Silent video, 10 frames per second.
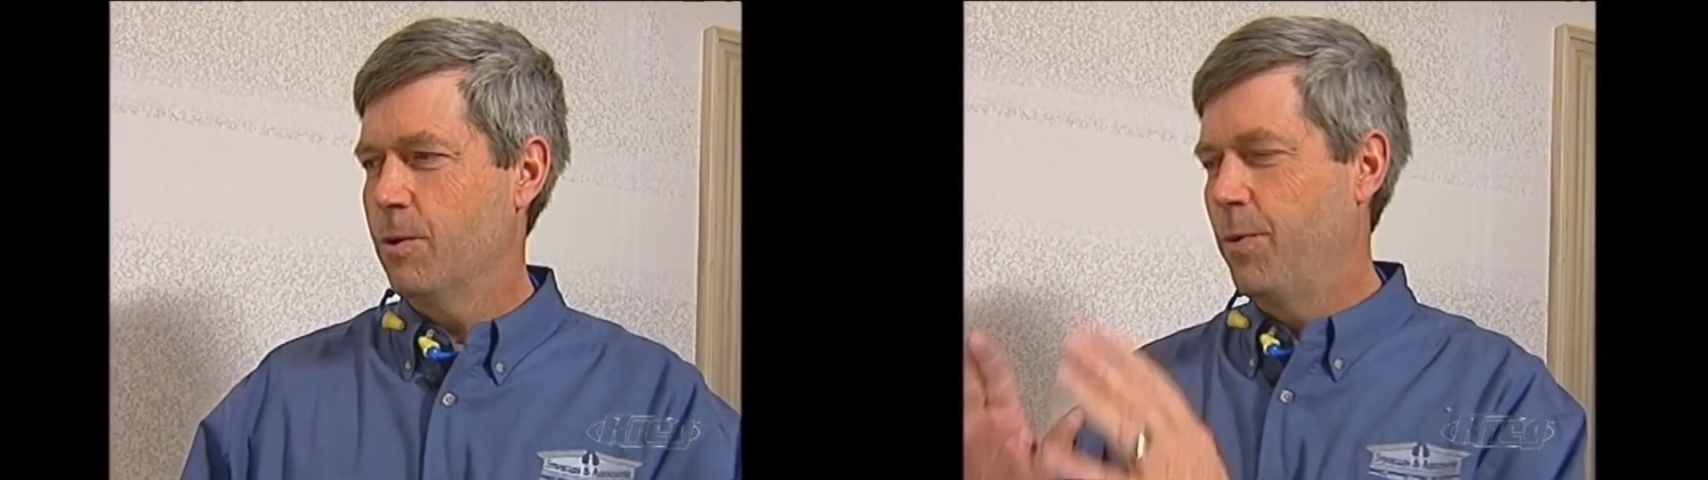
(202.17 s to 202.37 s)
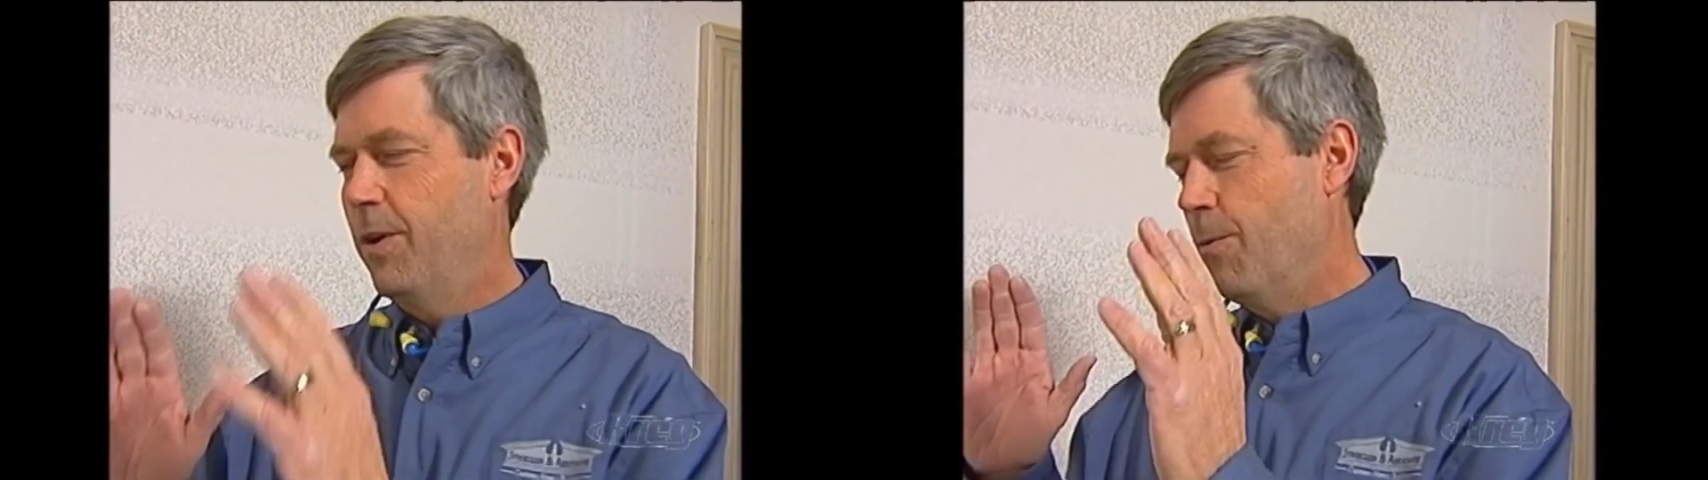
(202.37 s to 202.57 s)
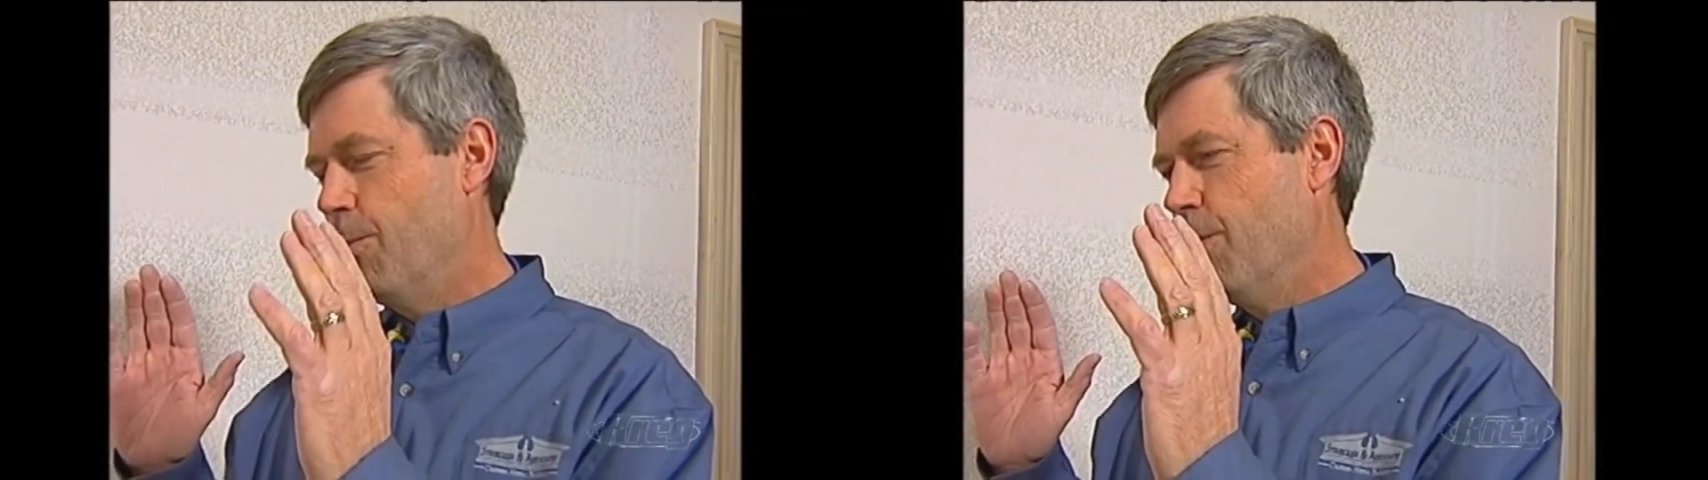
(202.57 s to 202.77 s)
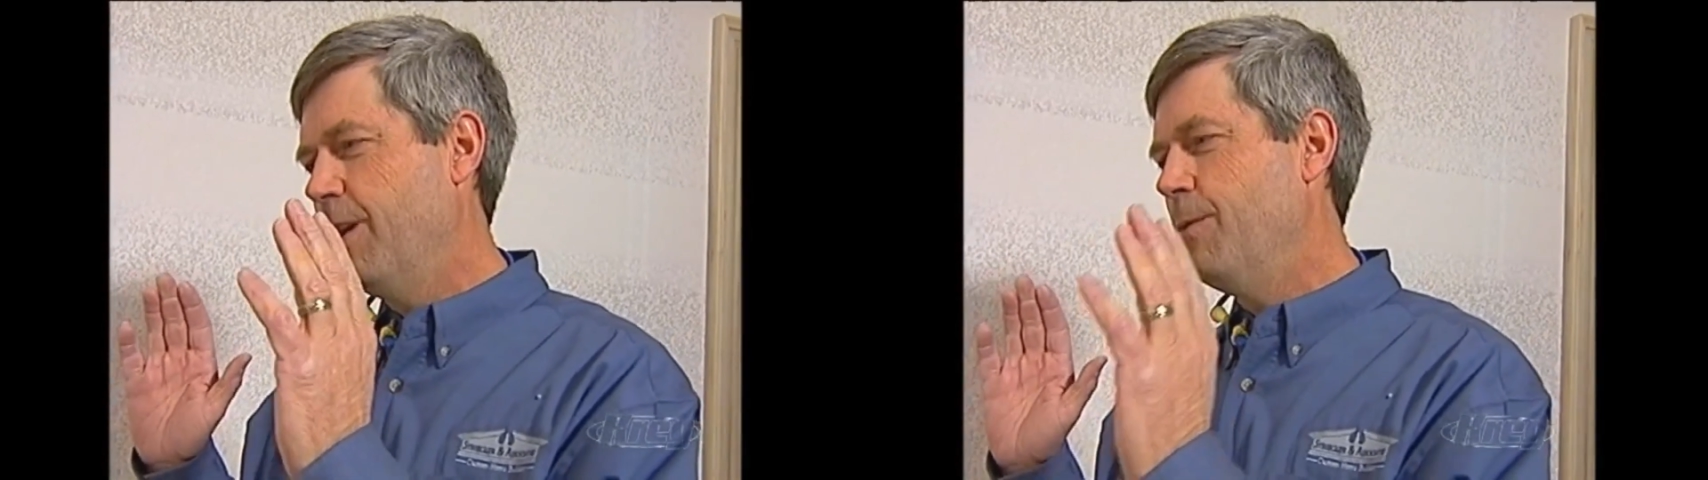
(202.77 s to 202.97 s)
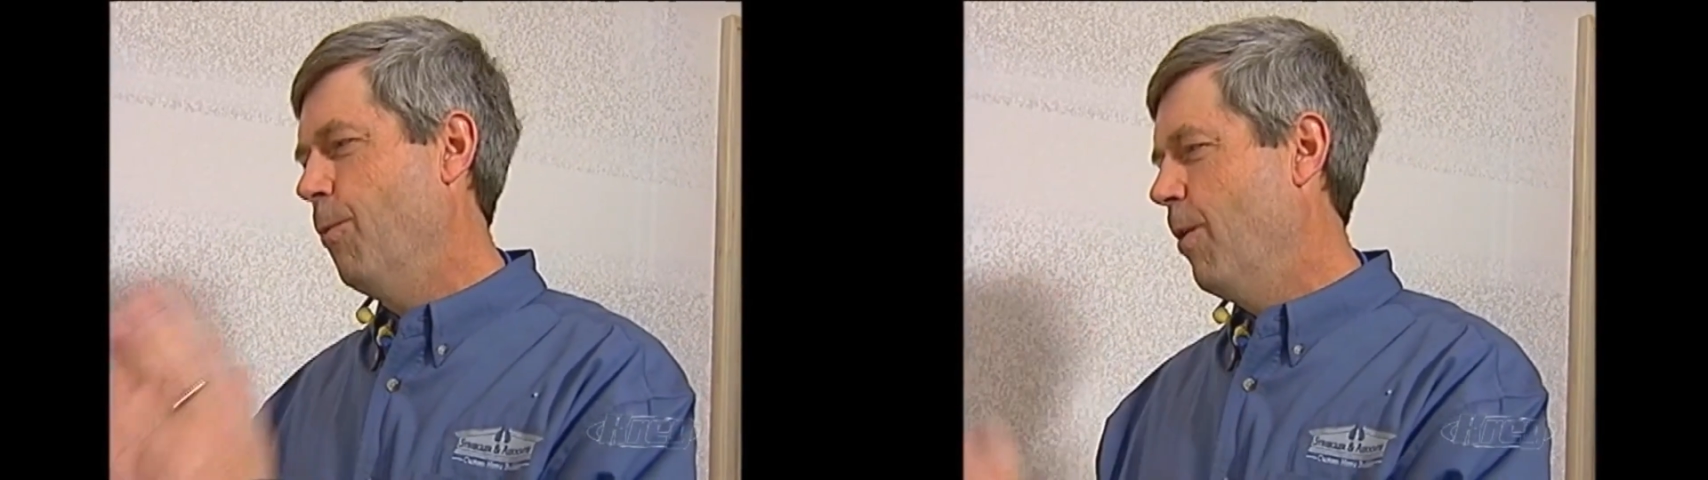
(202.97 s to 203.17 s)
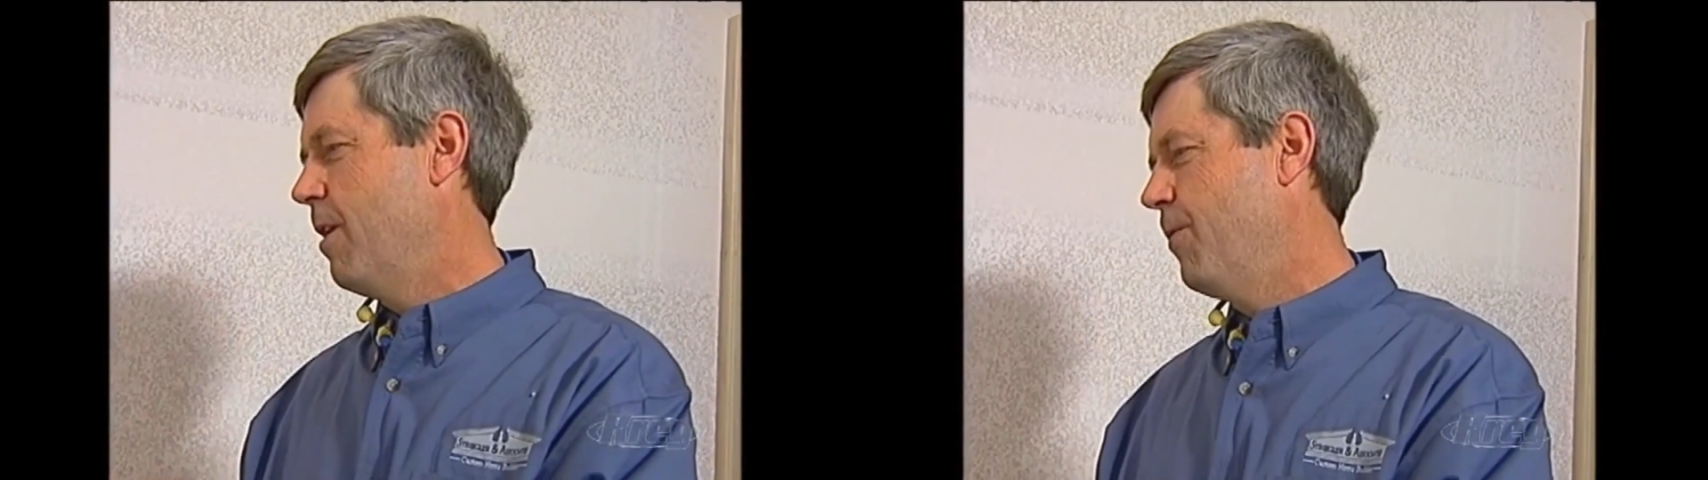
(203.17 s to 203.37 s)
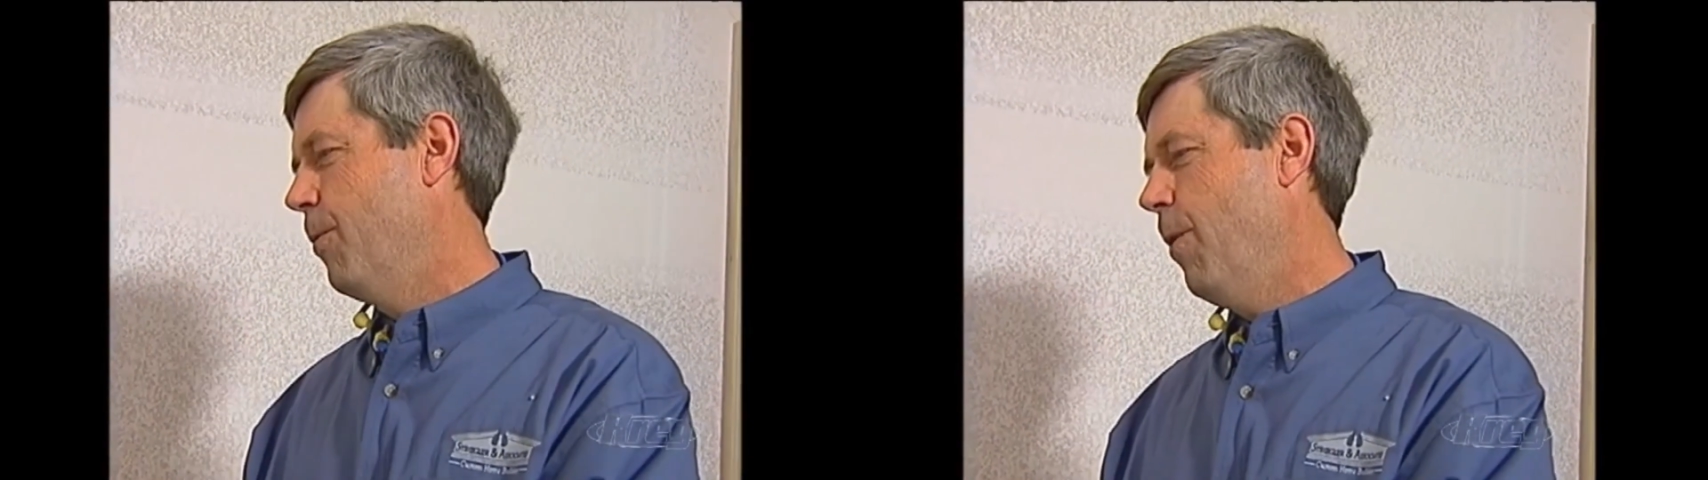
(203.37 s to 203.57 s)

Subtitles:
putting a really wonderful